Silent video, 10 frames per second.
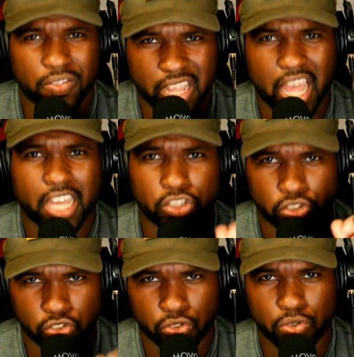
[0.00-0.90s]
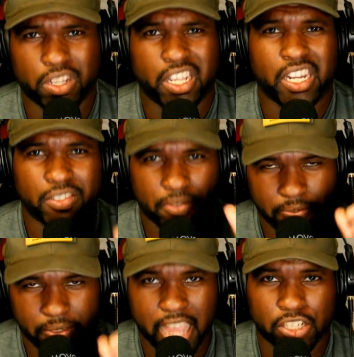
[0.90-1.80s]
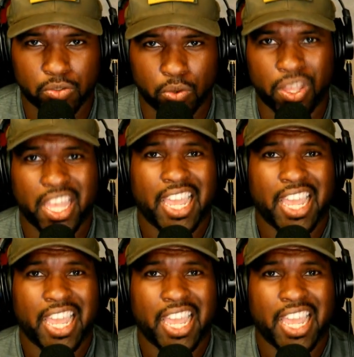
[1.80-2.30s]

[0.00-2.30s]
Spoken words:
God is true and it is factual